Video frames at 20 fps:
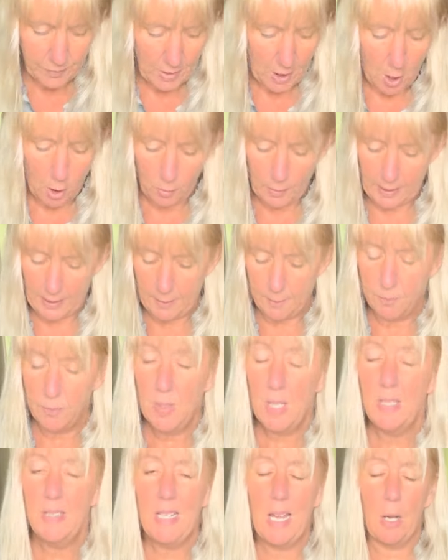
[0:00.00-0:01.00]
All right,
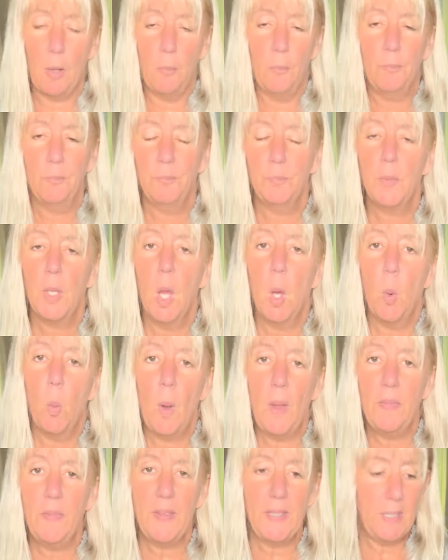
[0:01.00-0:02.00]
now,
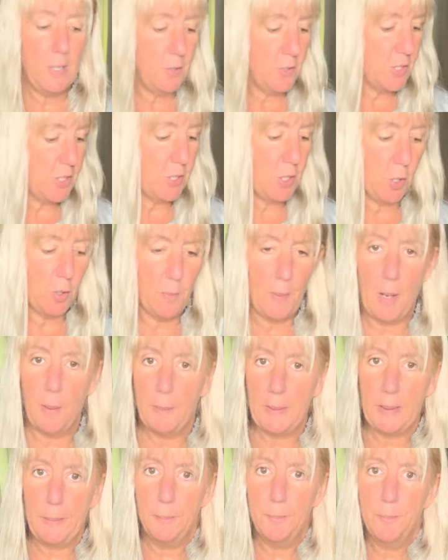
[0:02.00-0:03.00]
one thing you should know about
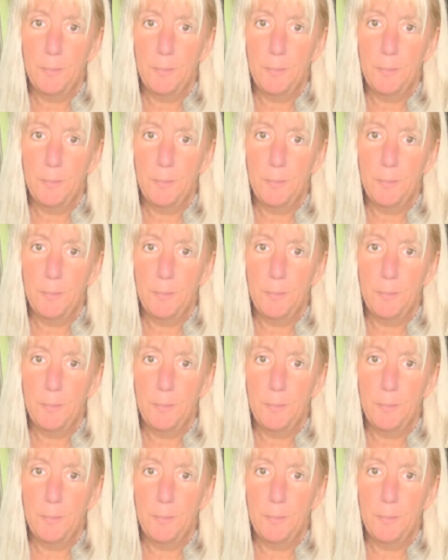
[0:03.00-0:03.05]
me.